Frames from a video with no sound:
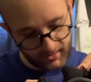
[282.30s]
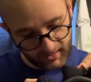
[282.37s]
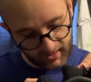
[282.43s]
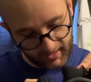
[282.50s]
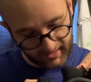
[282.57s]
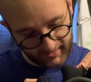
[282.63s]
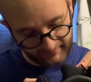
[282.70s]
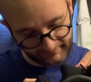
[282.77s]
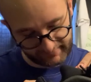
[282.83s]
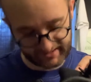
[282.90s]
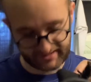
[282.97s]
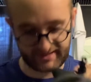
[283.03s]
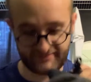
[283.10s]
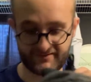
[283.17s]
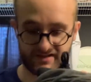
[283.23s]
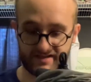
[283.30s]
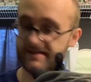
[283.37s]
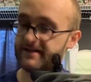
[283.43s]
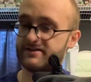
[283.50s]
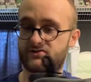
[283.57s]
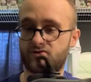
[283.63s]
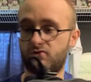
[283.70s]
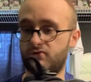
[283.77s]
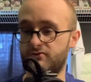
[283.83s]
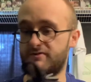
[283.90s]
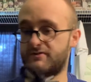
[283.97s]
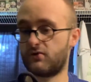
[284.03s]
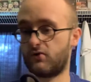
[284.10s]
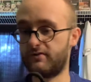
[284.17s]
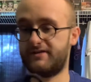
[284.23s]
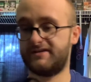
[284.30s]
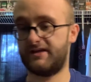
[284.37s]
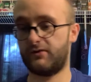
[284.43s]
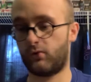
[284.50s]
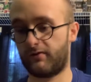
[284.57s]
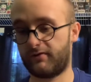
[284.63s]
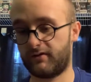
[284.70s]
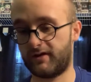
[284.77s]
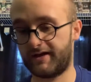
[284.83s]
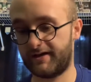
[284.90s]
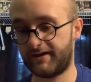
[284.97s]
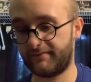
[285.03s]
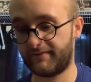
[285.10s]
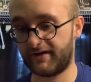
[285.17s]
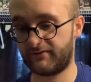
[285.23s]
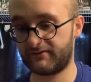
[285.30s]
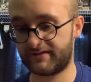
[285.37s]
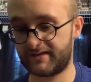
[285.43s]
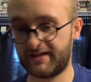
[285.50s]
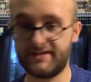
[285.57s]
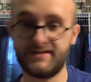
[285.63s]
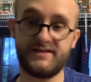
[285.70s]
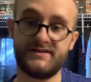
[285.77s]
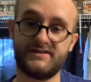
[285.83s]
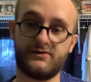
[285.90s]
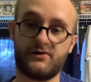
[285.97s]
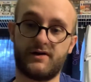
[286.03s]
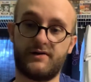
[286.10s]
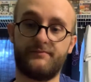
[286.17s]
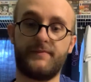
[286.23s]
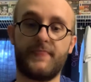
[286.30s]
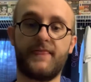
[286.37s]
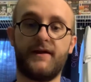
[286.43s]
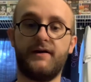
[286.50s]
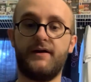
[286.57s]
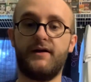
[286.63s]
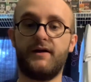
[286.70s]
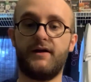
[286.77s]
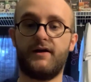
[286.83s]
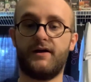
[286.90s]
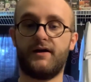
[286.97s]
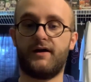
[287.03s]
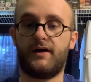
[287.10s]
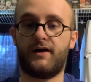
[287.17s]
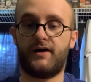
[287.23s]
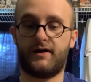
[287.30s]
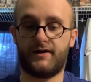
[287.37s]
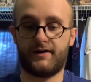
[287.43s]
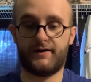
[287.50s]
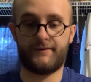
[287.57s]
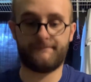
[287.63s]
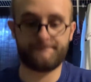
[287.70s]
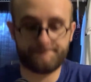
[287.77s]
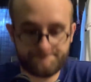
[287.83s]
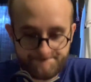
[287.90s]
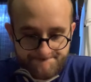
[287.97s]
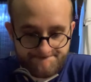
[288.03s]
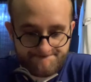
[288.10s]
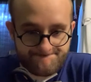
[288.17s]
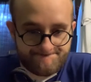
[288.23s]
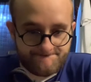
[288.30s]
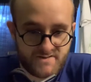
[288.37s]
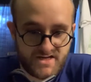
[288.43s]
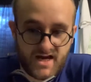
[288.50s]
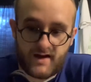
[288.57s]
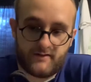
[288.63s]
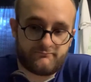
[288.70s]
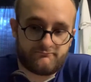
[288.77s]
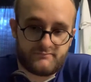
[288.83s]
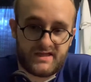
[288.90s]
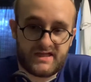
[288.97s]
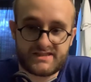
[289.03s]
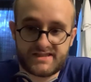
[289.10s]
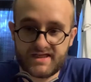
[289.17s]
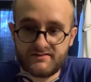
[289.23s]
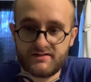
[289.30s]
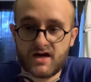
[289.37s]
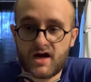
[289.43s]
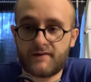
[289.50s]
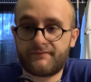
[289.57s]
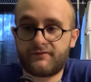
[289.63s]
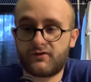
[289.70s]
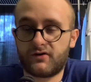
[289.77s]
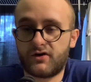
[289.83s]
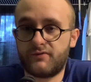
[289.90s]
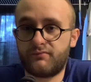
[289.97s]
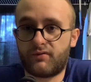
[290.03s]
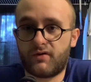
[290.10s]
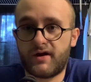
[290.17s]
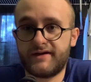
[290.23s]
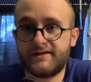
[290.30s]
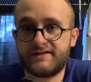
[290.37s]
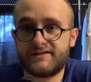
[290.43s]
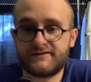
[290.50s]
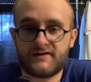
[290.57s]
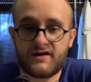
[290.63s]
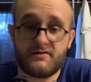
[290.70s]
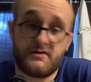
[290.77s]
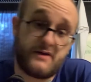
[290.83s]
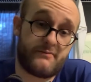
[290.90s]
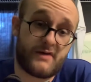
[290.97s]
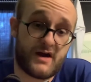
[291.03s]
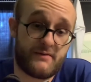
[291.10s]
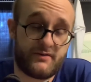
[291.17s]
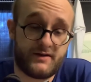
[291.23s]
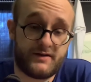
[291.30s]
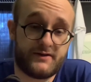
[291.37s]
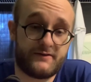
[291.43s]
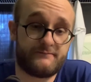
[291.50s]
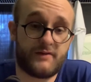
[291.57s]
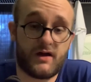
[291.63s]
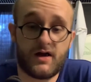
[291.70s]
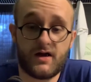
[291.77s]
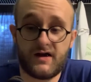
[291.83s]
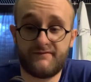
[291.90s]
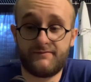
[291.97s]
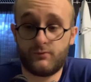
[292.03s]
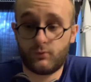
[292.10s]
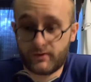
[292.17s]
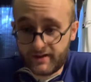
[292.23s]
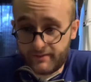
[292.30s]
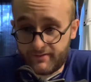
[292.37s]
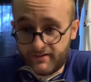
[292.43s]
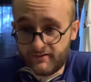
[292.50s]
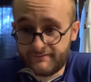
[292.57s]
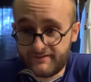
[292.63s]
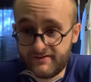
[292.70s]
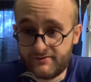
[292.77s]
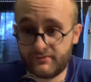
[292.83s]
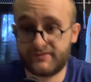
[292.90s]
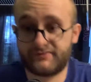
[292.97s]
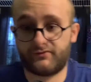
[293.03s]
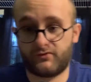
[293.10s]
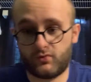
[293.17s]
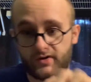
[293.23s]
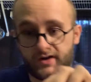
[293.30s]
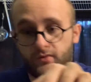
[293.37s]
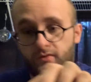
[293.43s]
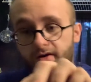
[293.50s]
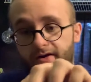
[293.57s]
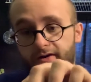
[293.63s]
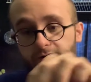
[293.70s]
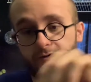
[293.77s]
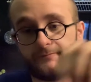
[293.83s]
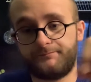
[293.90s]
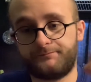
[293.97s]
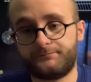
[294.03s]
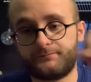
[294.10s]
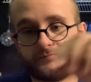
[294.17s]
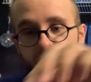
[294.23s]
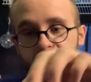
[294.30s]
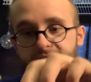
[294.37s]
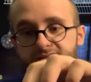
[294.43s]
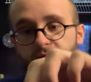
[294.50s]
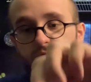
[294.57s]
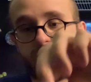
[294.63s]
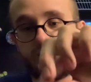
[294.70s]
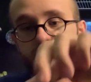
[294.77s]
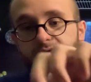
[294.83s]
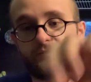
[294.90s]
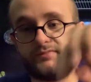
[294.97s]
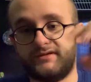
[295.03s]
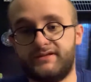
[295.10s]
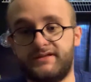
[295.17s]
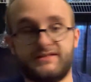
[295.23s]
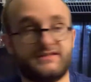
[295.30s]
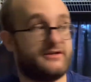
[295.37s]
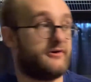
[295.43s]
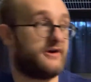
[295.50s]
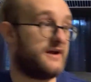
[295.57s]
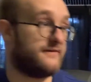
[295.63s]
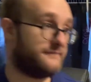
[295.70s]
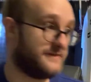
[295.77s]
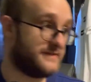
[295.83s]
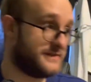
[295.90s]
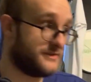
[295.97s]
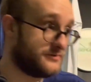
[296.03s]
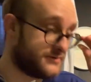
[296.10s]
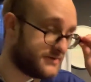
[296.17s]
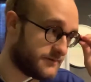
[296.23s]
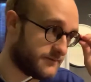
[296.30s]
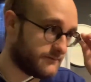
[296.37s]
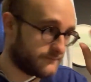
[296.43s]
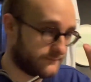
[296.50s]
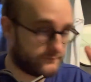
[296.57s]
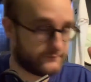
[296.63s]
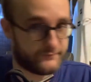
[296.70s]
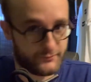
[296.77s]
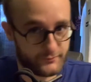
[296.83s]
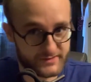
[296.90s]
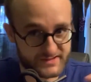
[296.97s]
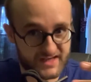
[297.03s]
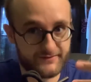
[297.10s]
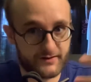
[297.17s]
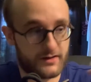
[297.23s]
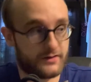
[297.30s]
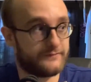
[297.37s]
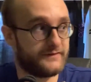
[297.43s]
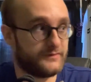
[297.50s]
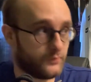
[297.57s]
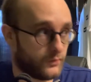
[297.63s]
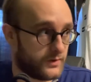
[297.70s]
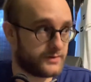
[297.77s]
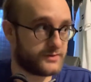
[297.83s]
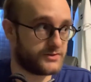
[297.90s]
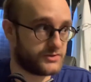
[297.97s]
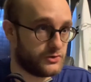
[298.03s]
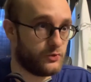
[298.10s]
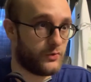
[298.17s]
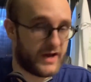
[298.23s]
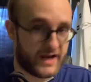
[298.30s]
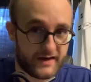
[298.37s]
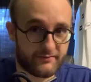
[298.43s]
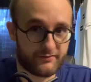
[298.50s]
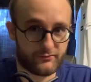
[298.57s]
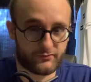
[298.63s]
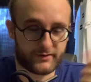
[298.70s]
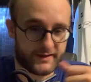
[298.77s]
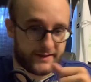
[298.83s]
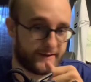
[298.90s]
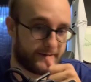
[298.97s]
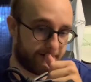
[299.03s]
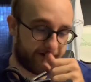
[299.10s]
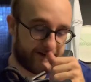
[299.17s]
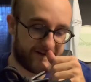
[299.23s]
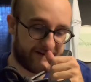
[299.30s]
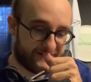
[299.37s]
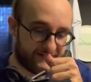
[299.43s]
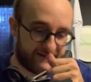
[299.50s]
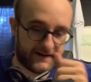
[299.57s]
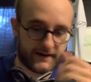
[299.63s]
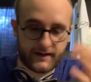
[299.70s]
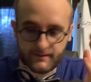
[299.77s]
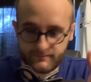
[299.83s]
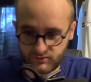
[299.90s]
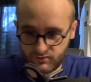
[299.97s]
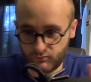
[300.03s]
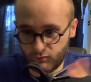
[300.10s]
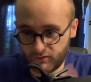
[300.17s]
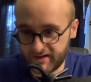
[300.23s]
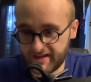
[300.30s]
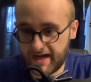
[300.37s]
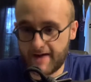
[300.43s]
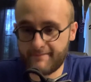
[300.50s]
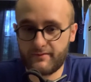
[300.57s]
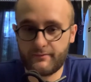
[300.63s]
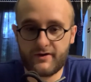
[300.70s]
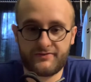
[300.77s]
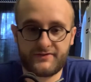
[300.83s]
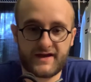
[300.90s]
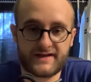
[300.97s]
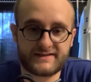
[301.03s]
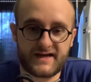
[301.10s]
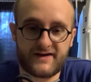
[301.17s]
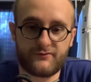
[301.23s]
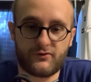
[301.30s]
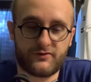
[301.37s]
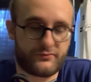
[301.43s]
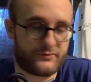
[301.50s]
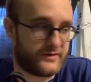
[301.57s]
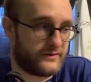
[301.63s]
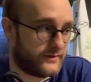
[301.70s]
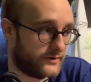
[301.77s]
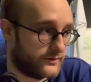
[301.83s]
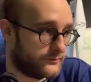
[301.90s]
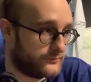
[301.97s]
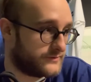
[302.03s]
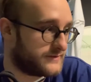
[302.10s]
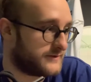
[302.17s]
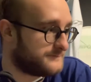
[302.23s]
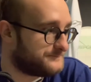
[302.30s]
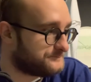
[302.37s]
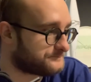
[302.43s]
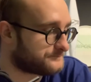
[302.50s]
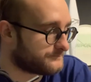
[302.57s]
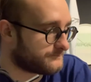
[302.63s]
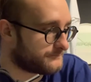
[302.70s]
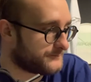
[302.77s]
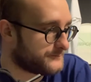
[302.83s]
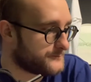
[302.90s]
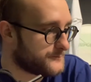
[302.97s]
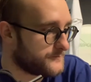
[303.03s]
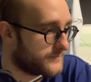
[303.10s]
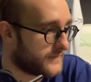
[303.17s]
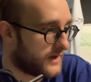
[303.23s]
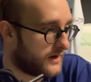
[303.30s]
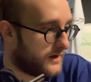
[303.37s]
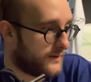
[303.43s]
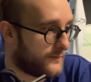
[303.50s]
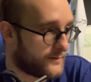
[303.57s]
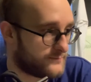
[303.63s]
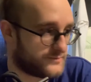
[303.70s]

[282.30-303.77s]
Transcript: because um, even the insoles only say Ortholite in them. They don't say Yeezy on them. Um, but yeah, like I said, got them for a good price, uh, in my opinion. Uh, I've been wanting a pair of V3s for quite a while because I wanted to complete it. So now I have these Yeezy. 3700 V1, 2, and 3. Um, so I'm really happy about that to have all three of those. Um, I'm